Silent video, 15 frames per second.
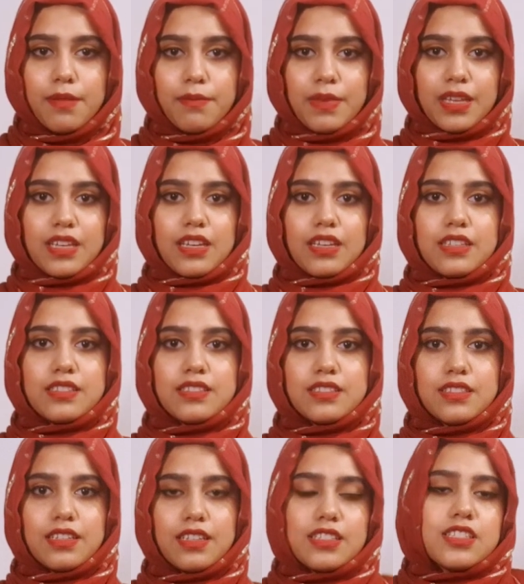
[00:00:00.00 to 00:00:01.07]

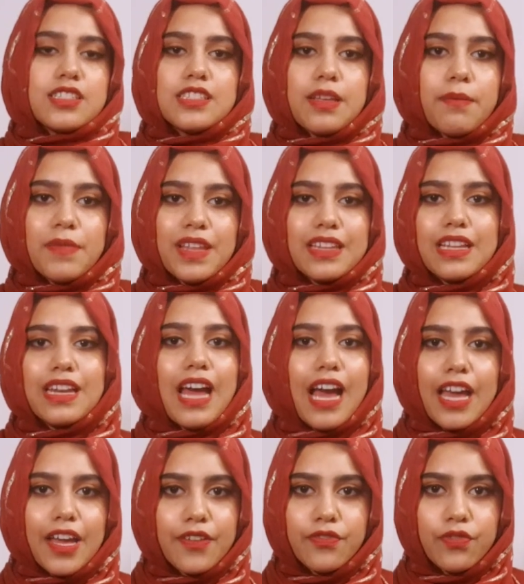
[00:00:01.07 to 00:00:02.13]
because it's just something that
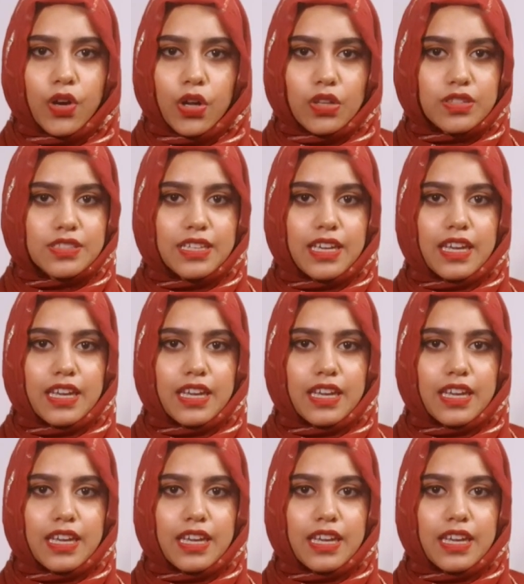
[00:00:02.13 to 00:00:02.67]
I have felt,